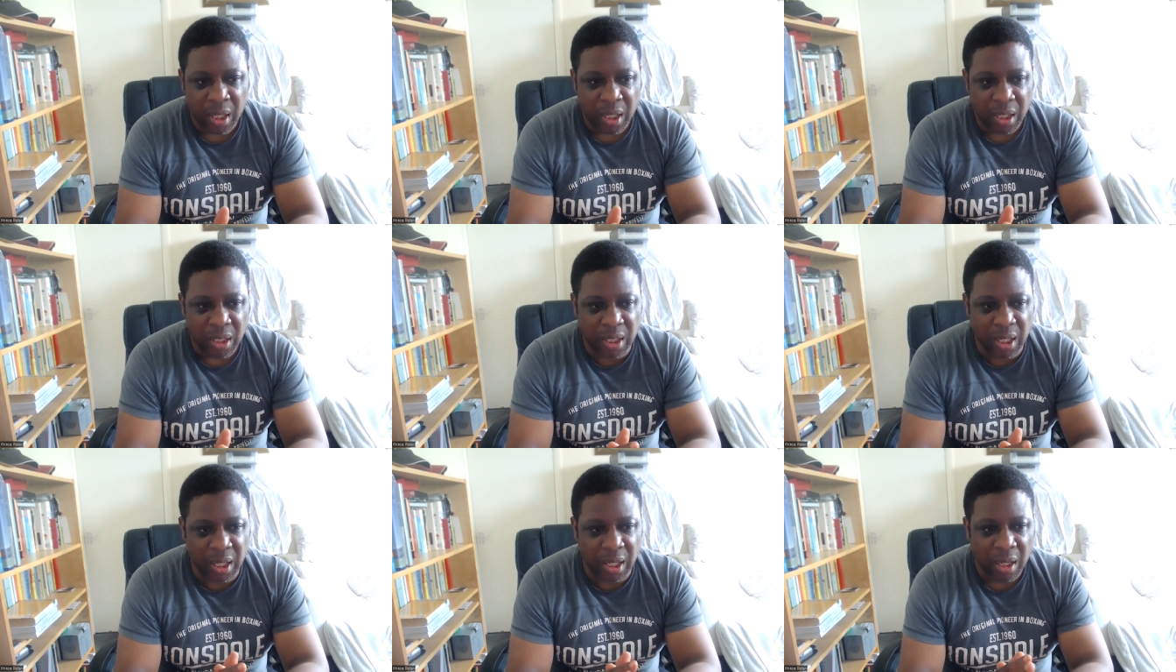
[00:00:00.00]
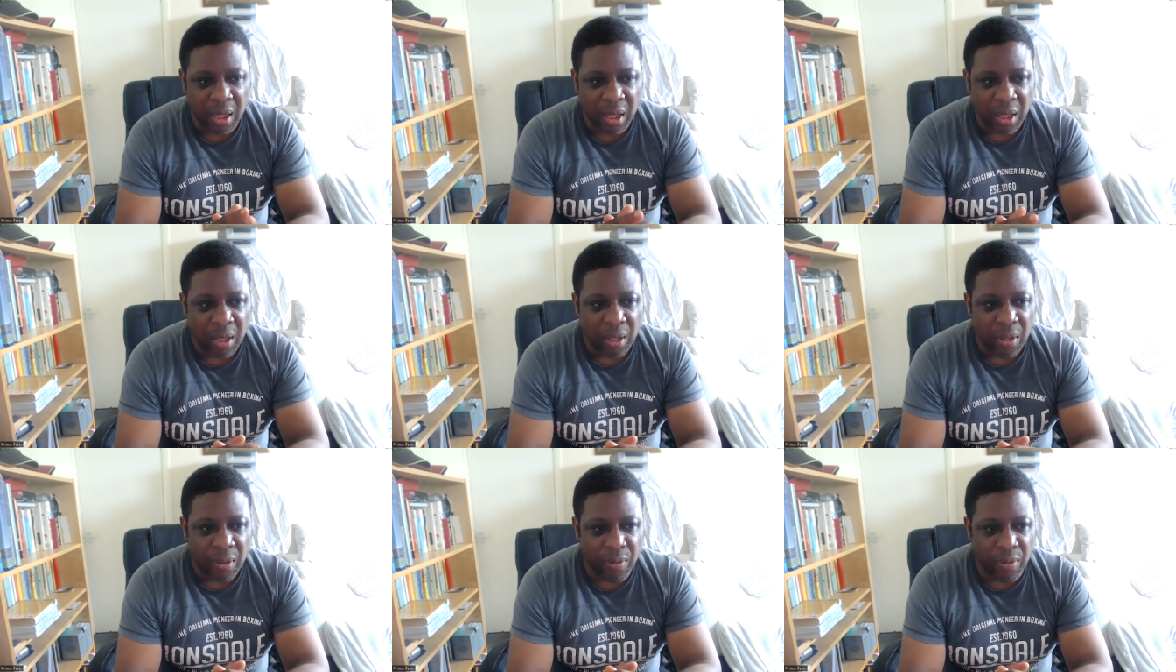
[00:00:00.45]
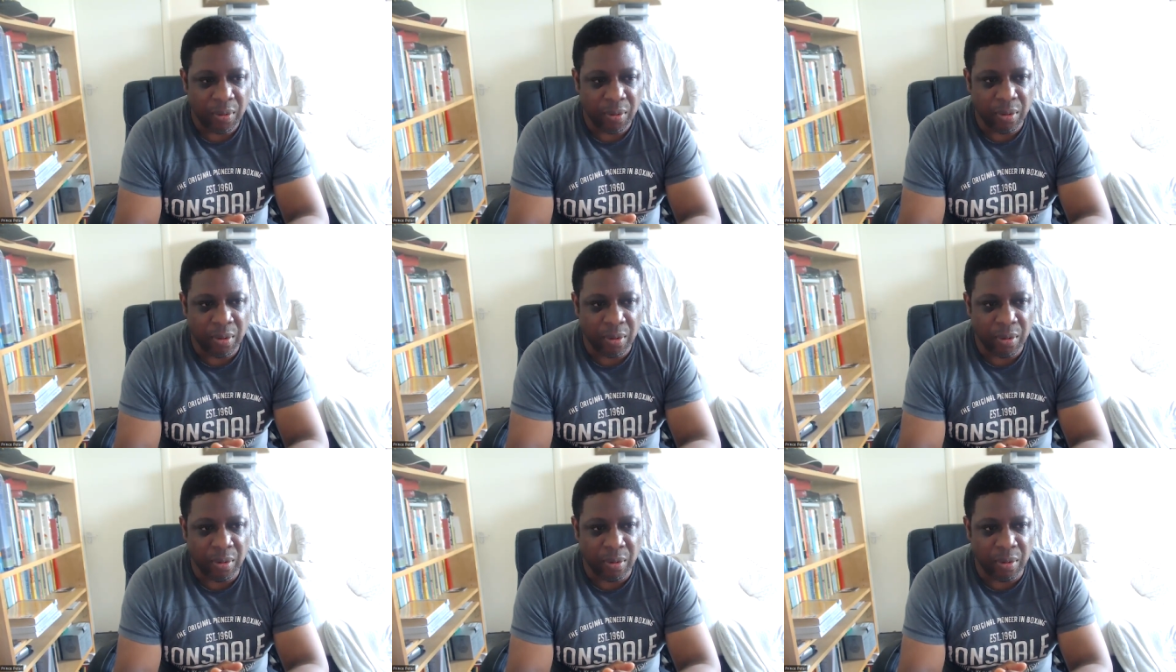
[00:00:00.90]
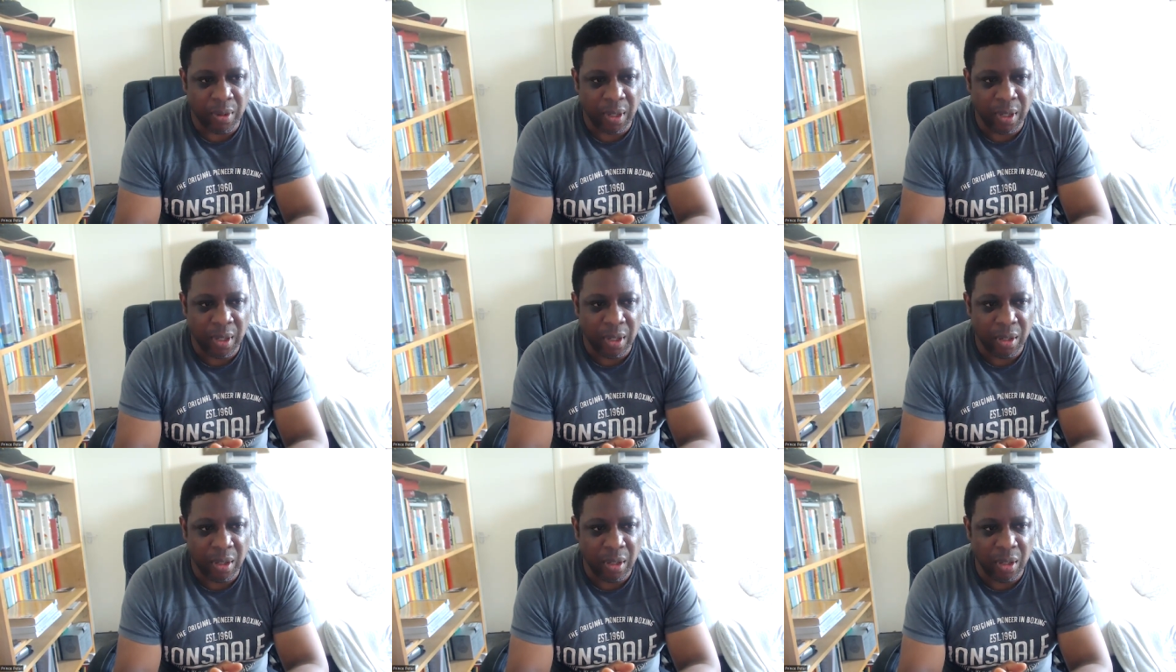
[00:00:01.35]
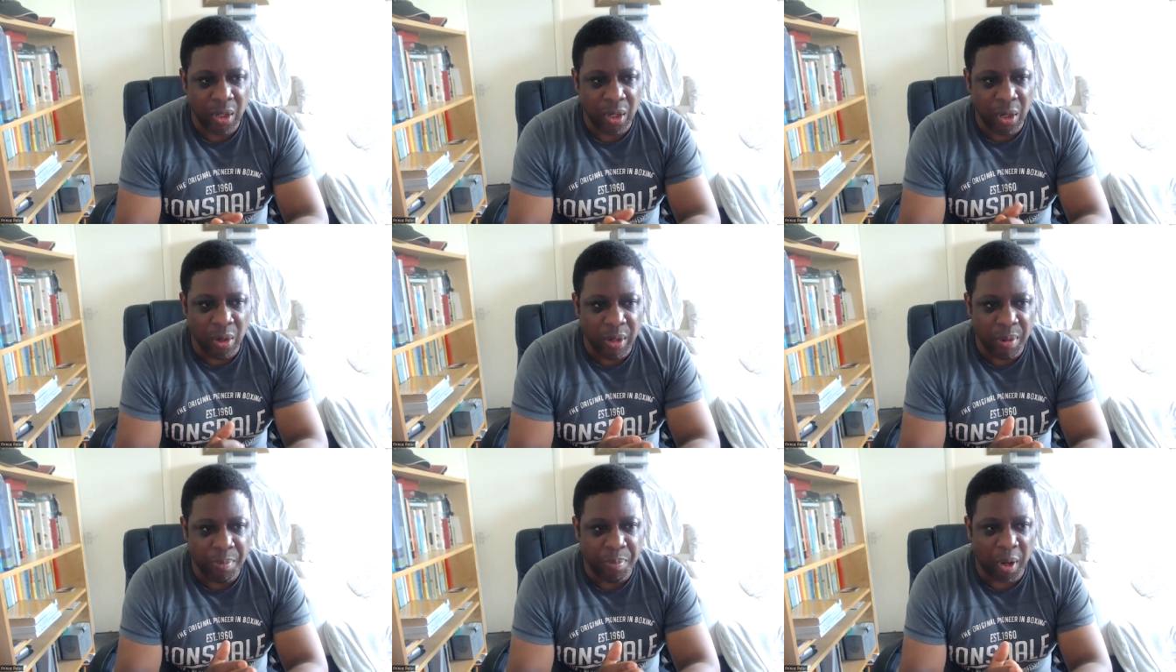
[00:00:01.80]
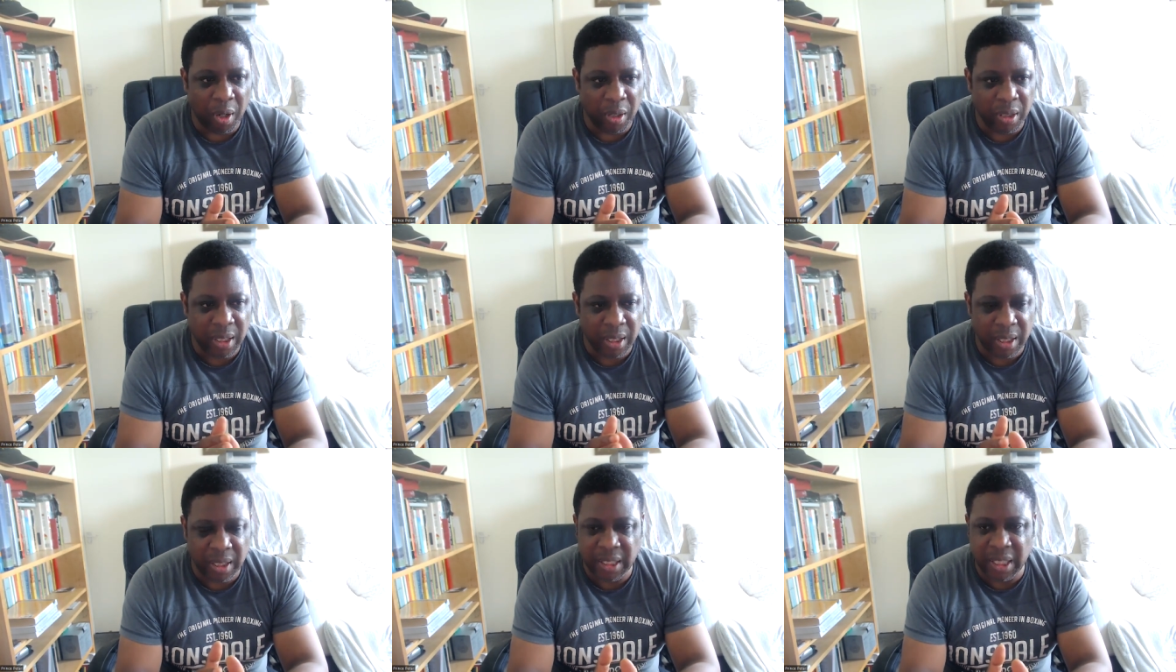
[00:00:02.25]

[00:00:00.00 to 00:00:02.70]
See, the uni-party and